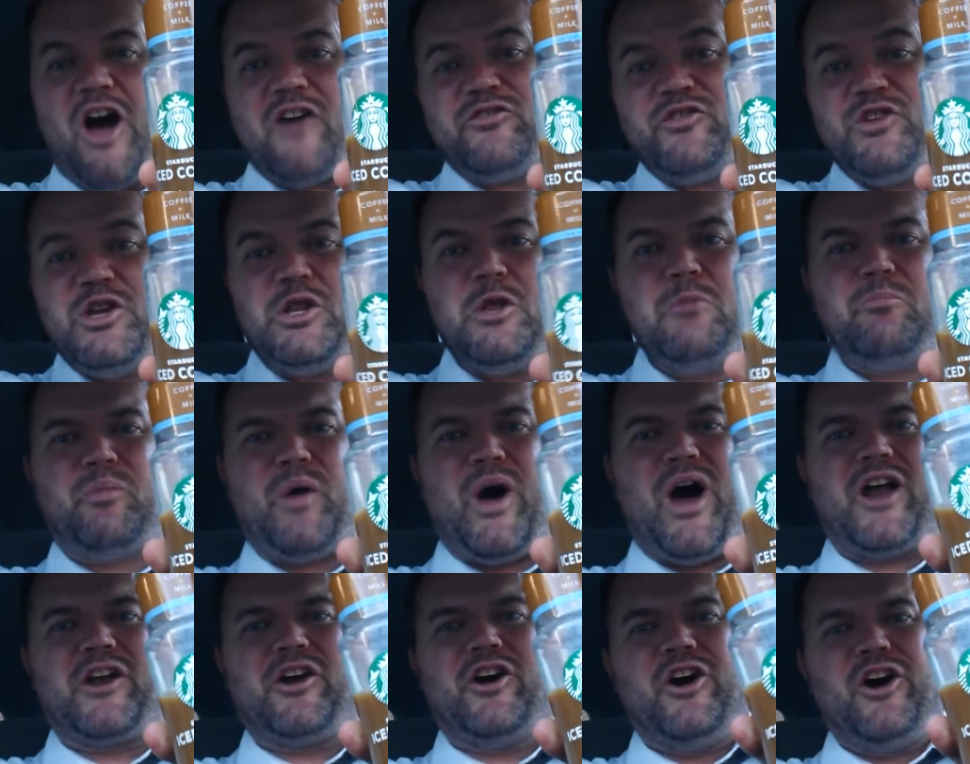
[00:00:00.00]
coffee in the
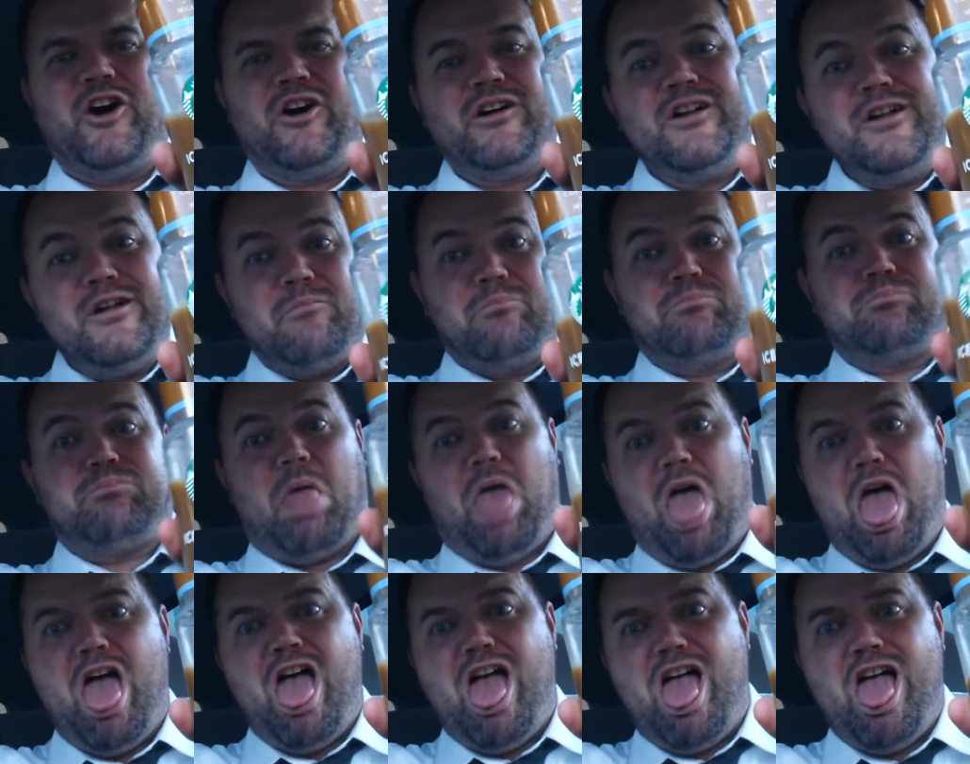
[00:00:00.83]
bottle.
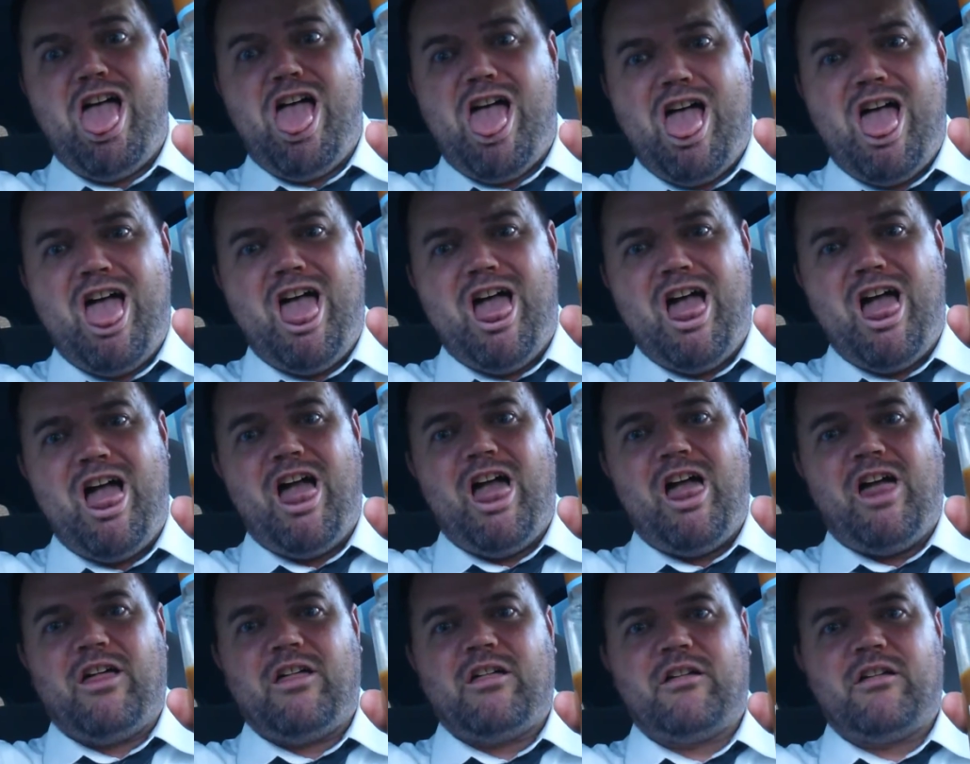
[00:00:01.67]
Bleh!